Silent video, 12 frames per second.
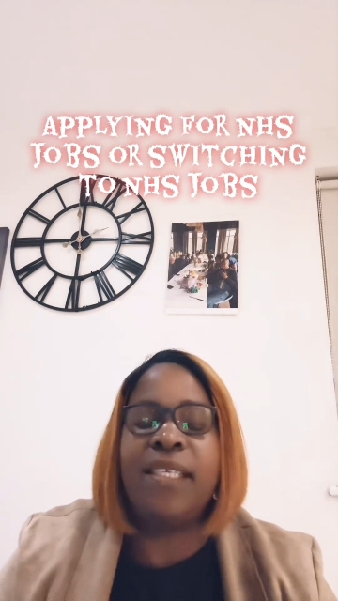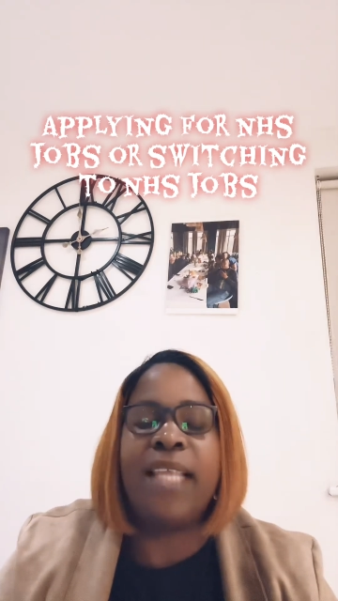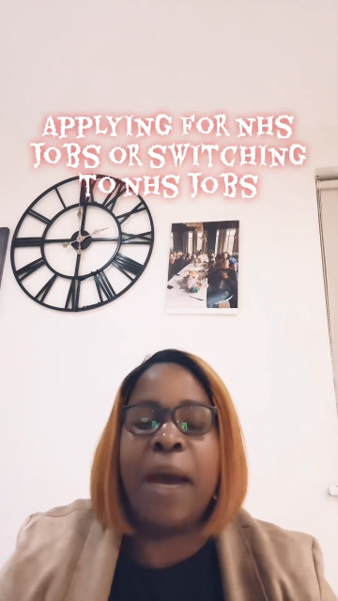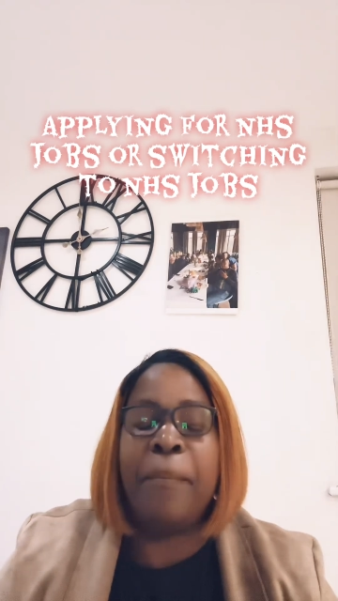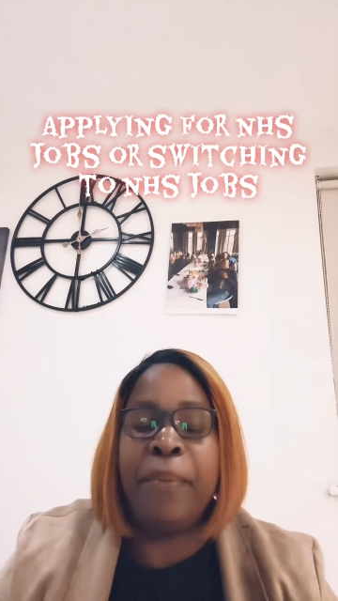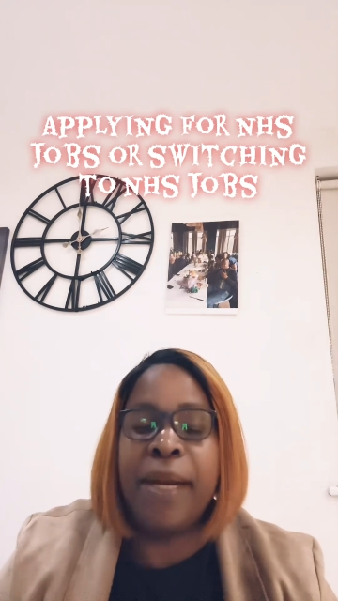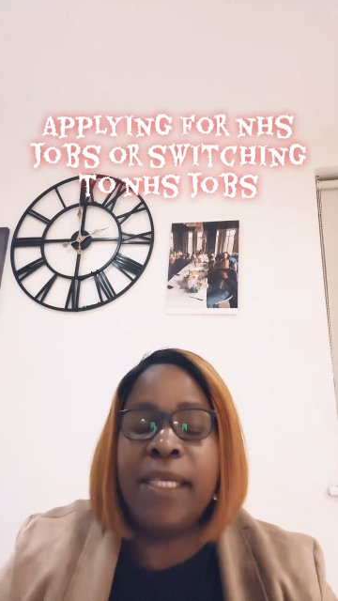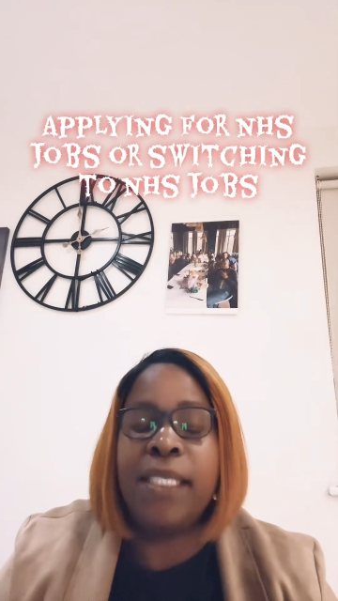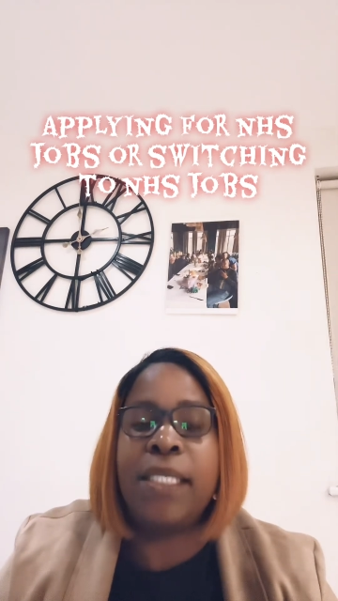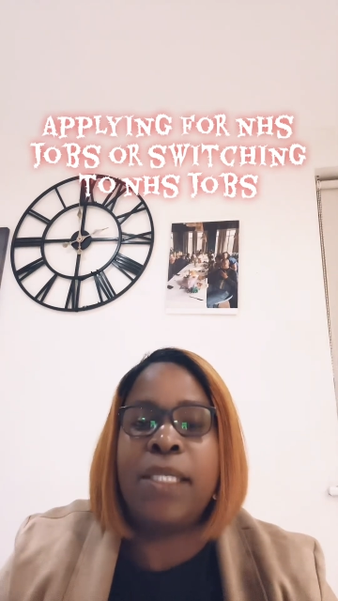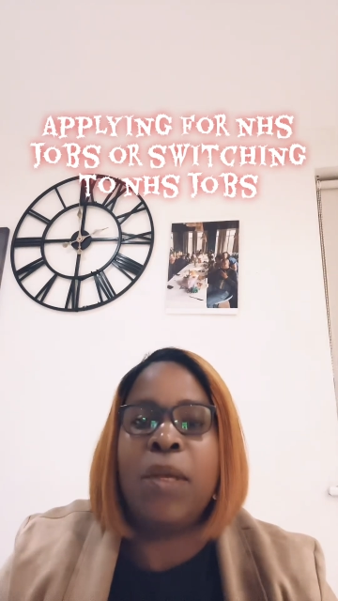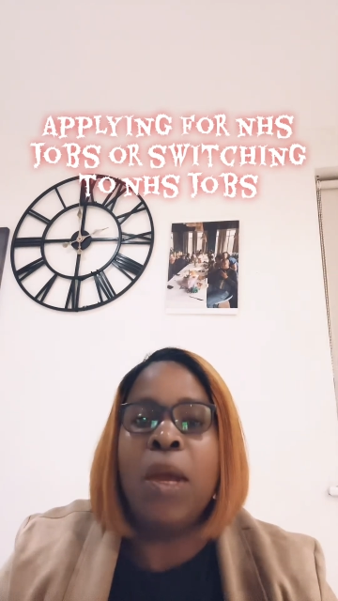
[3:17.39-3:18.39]
The
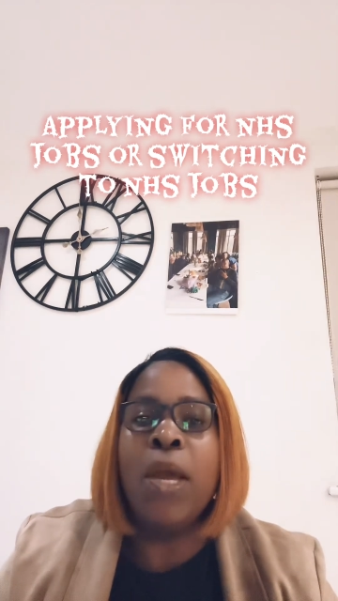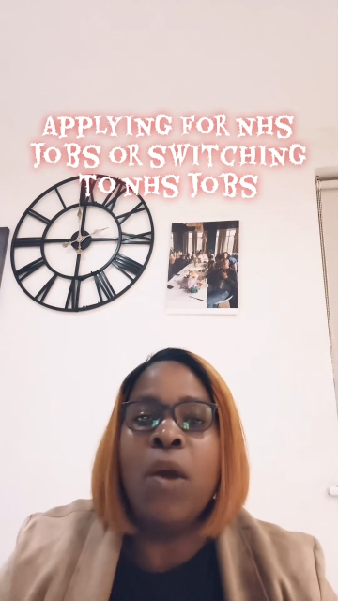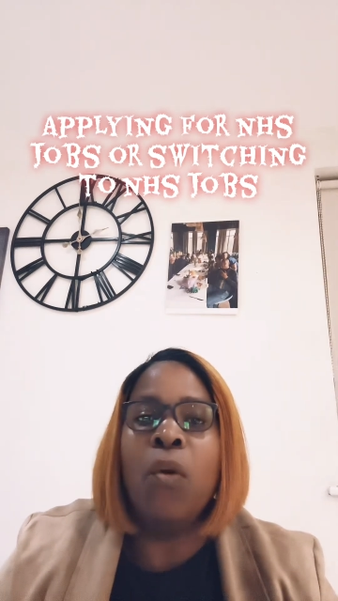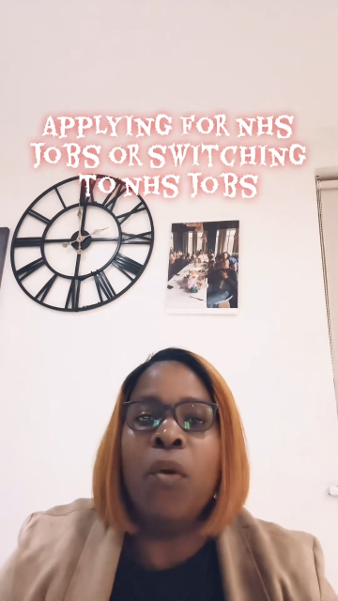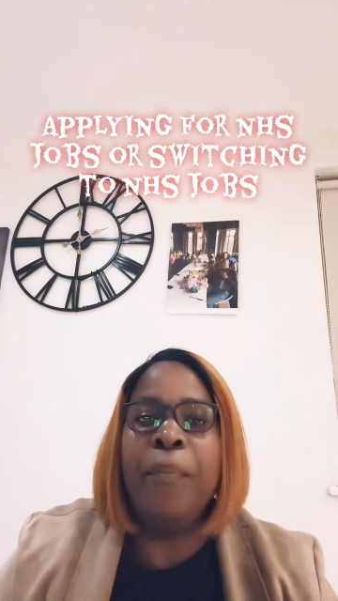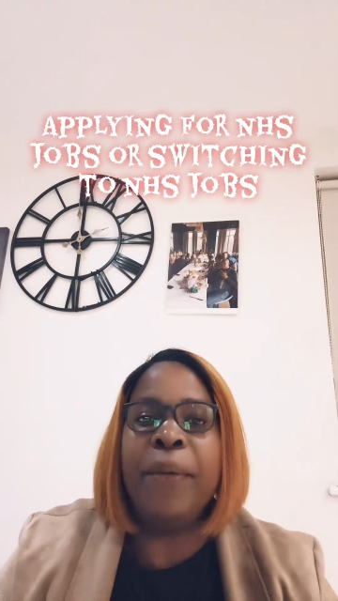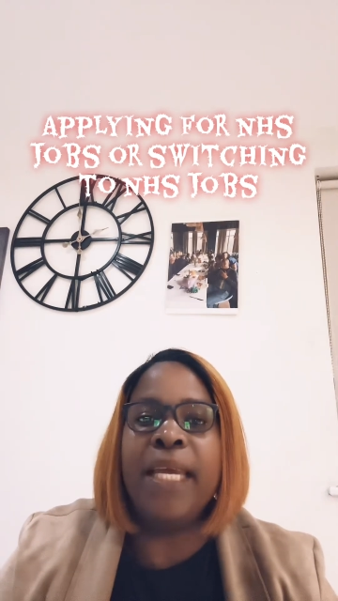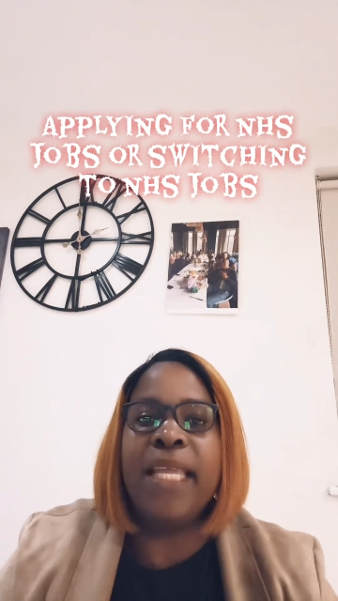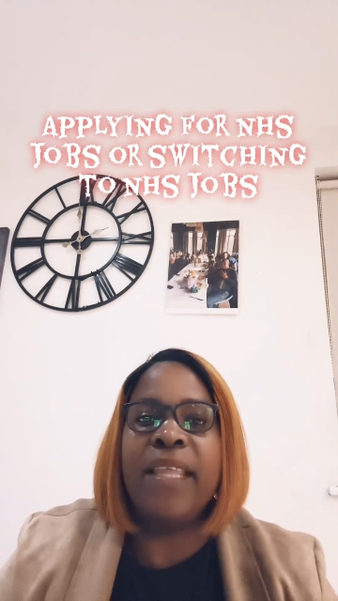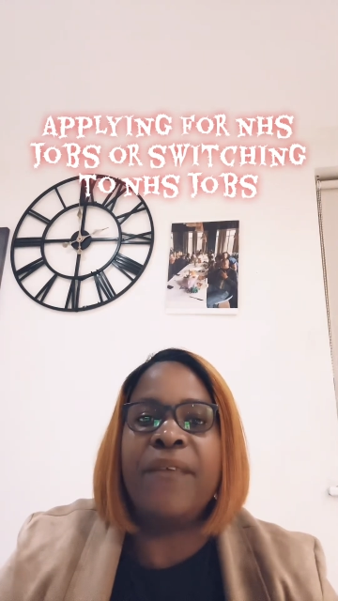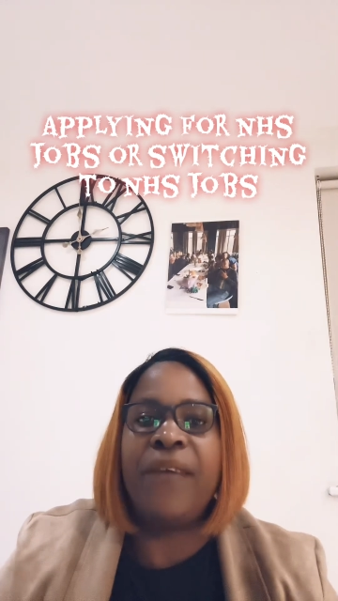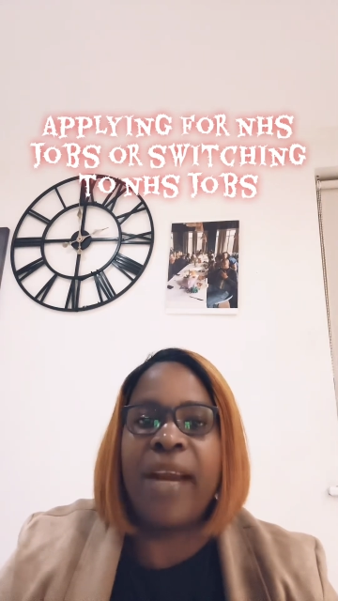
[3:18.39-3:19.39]
apprentice will be
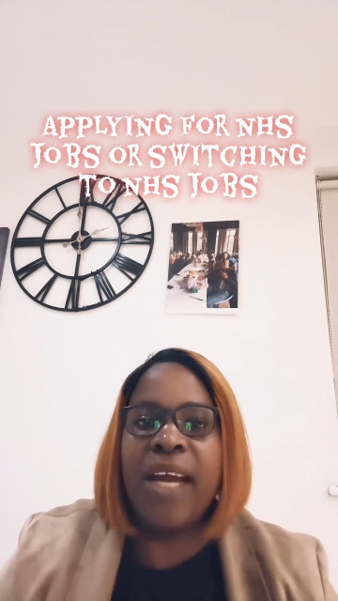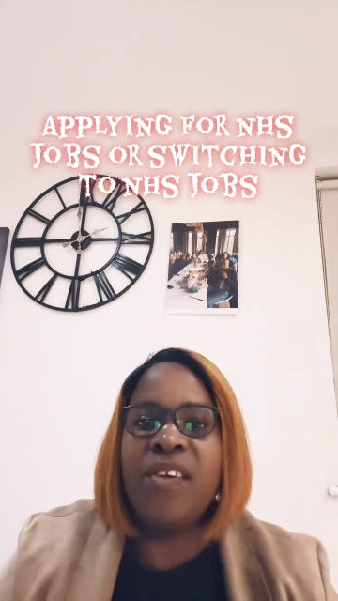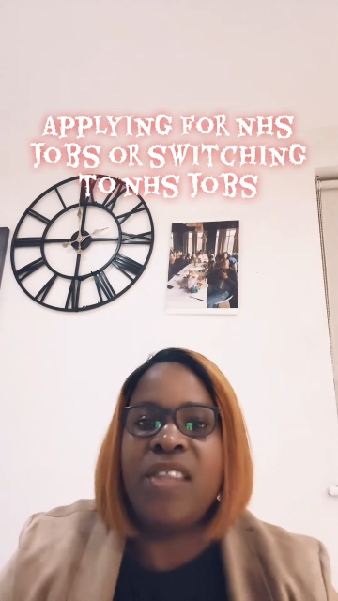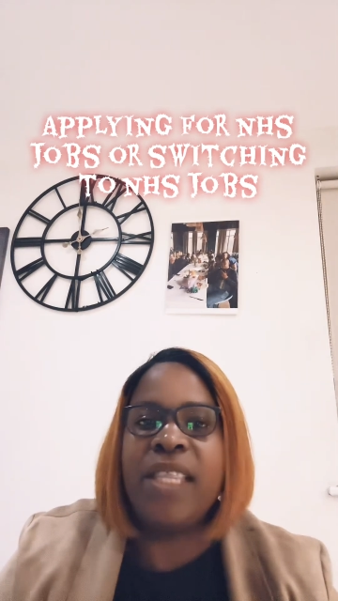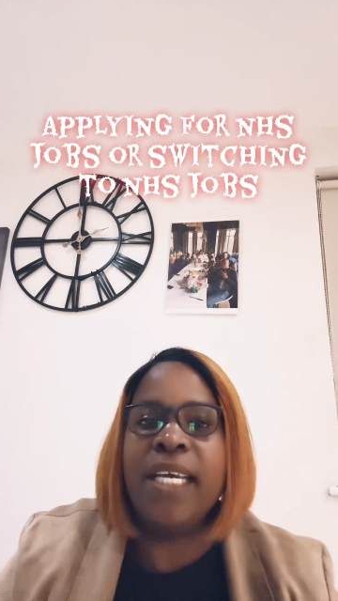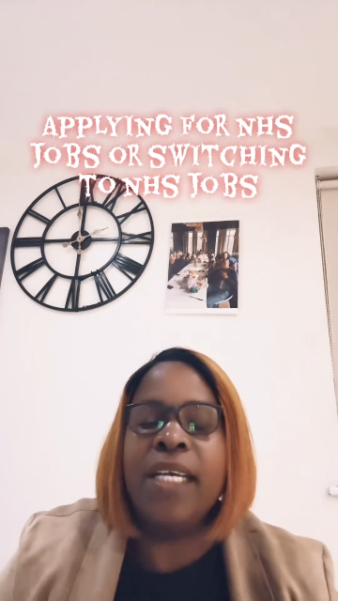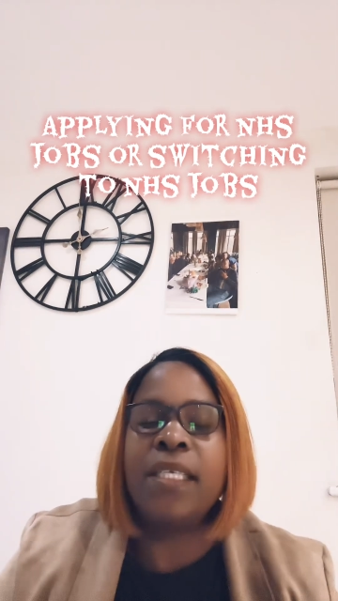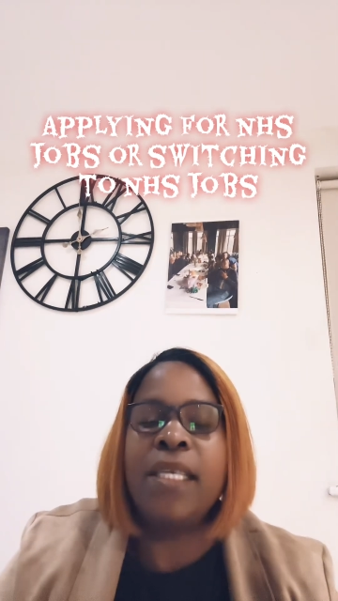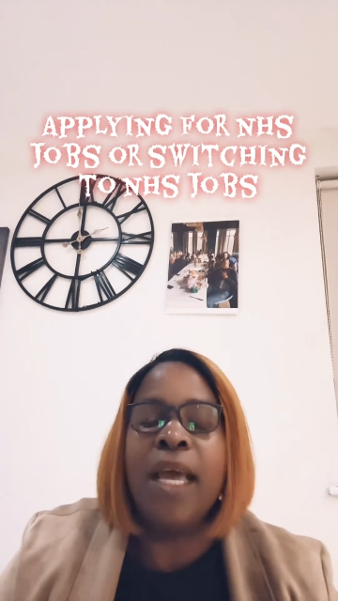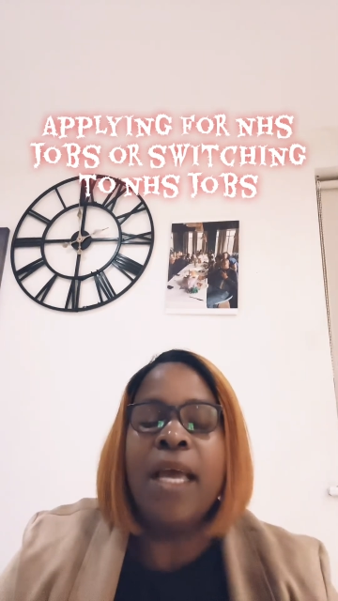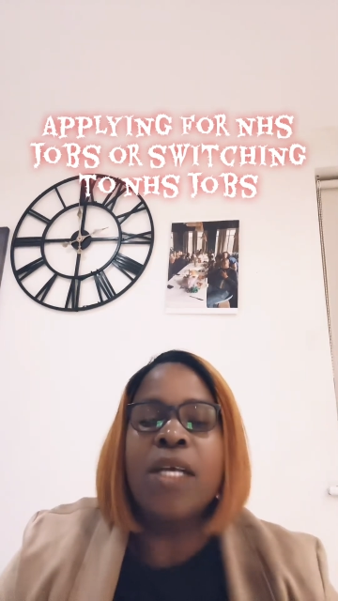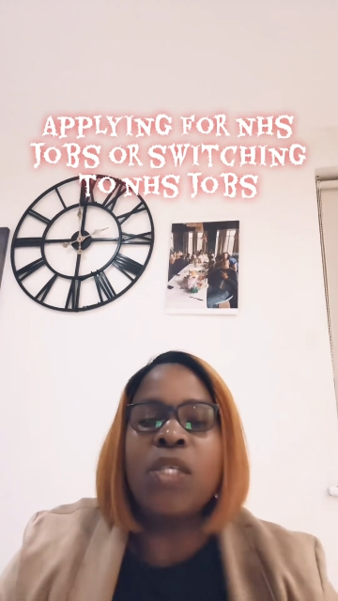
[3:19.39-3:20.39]
in the variety of things.